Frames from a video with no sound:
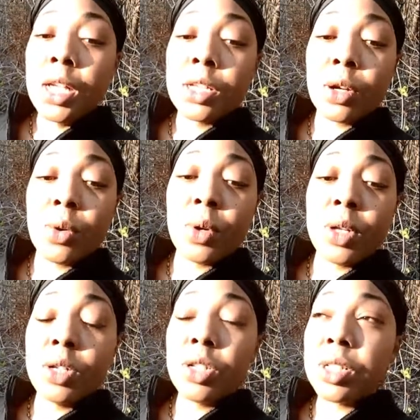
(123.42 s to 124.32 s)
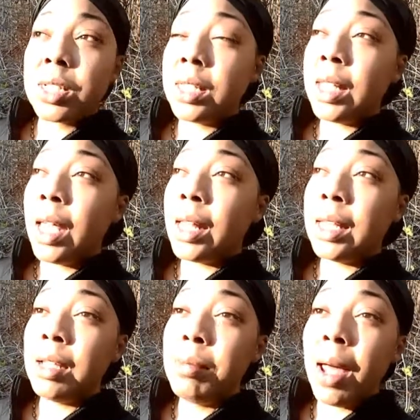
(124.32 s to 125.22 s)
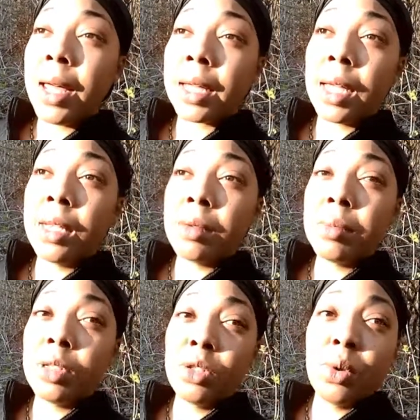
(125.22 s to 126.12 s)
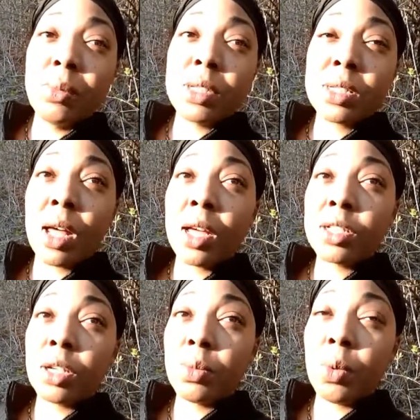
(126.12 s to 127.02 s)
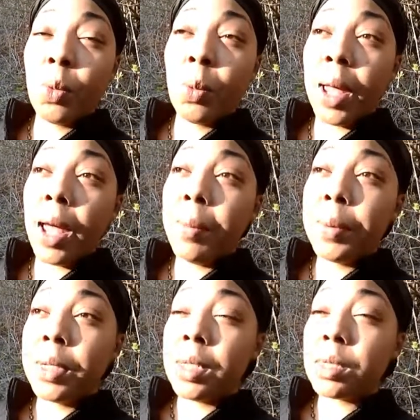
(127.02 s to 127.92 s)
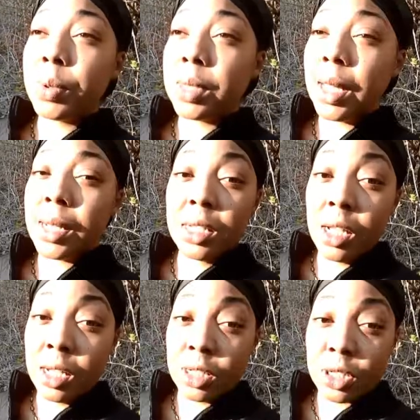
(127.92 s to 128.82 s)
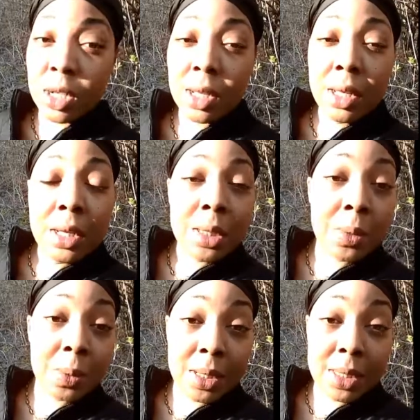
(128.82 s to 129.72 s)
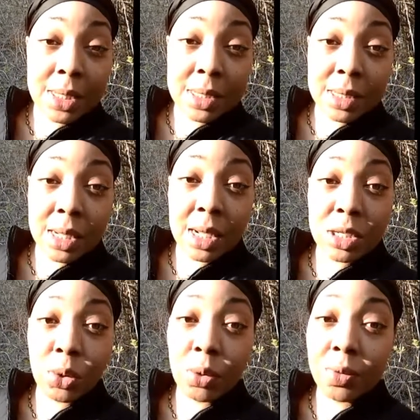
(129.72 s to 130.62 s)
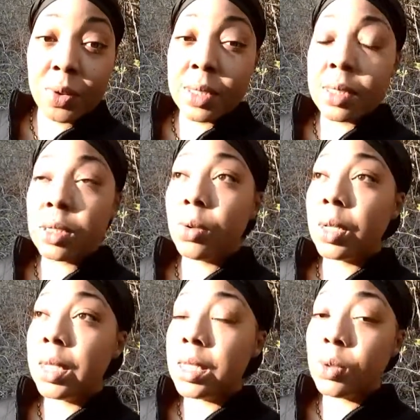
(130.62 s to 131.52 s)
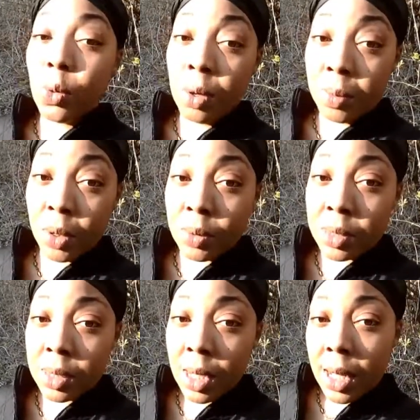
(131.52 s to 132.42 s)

So you just get that, lay back and do a massage. And what will happen is with that touch, you release the endorphins, you release hormones